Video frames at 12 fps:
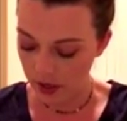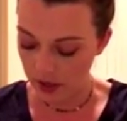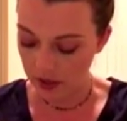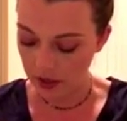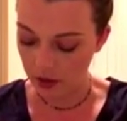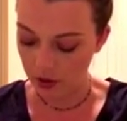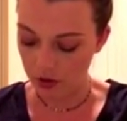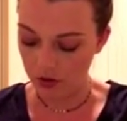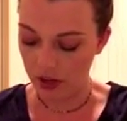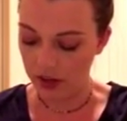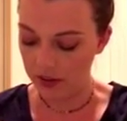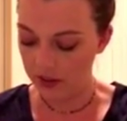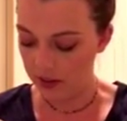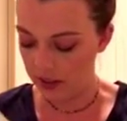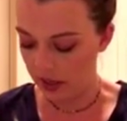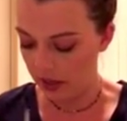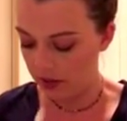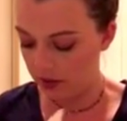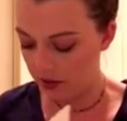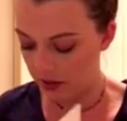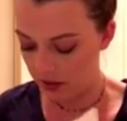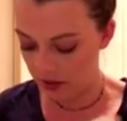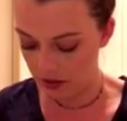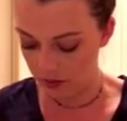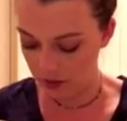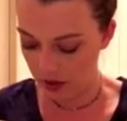and then you just write in the days. This is